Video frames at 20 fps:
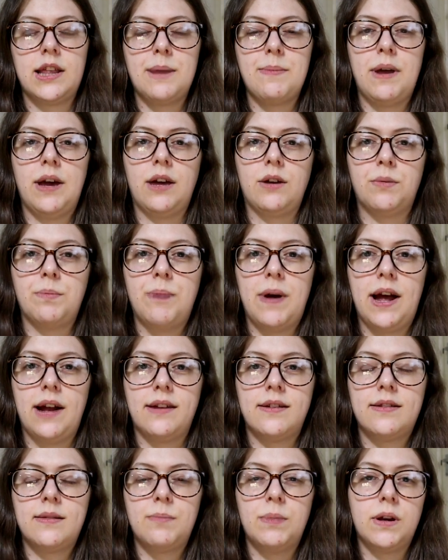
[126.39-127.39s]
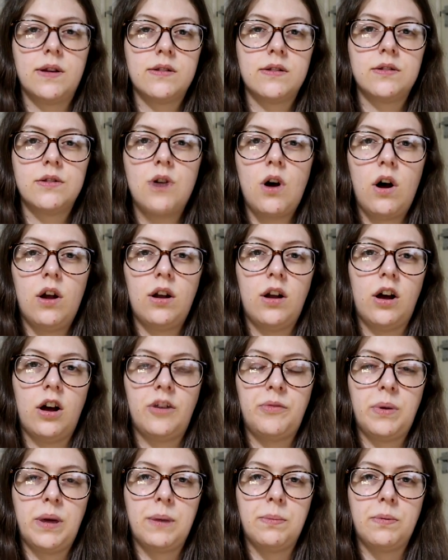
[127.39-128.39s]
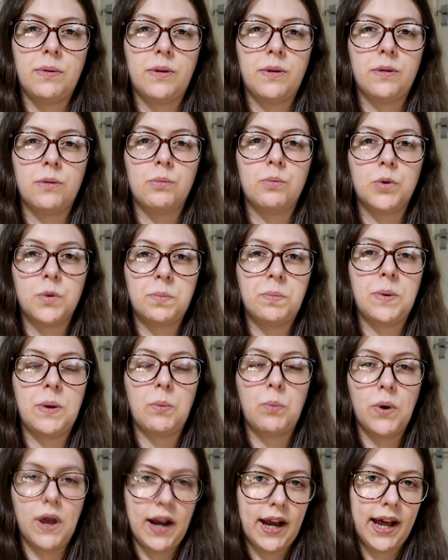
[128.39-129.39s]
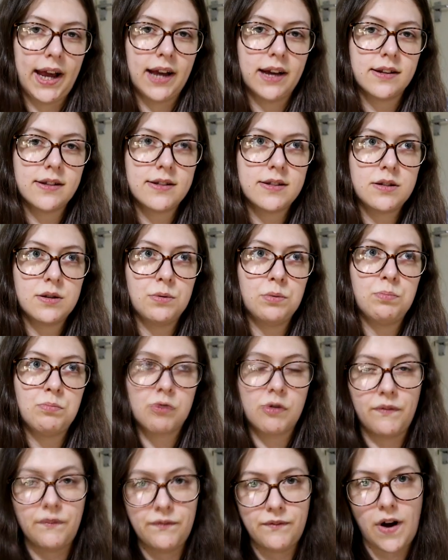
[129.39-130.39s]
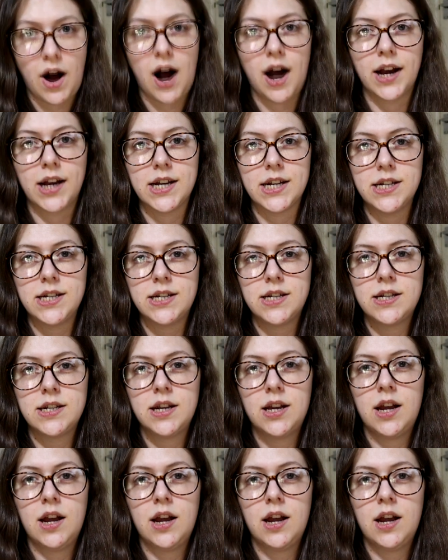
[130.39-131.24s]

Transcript: they make good pets because not a lot of people would be willing to provide